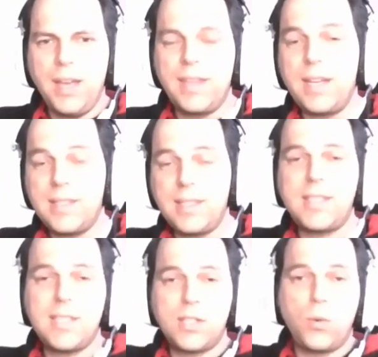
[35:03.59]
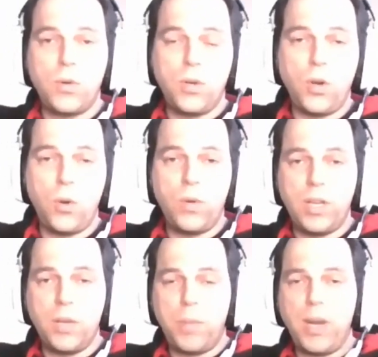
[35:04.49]
That it, this is
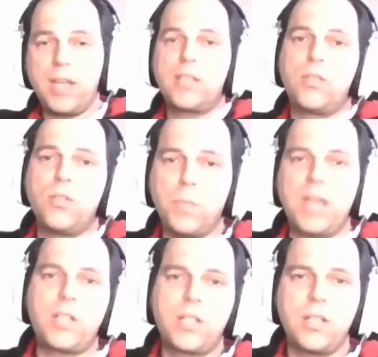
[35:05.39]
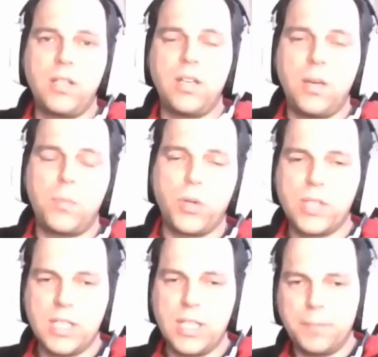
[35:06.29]
only applies to batch uh,
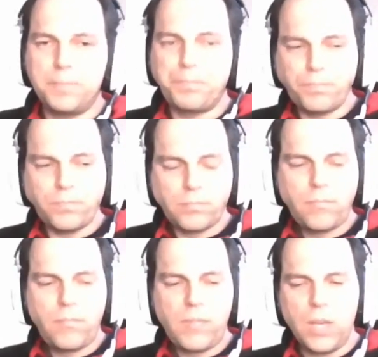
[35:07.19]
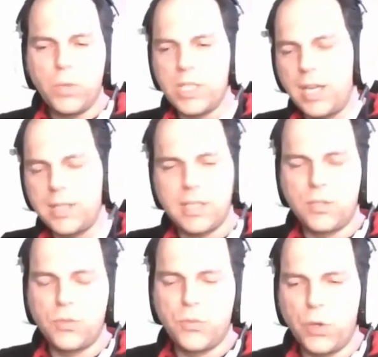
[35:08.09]
processing which I
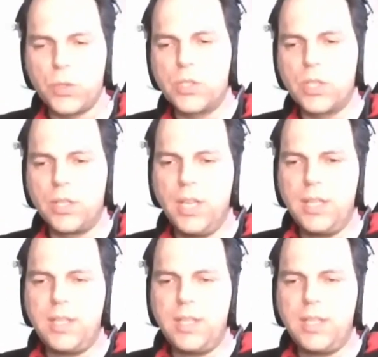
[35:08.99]
tend to focus on.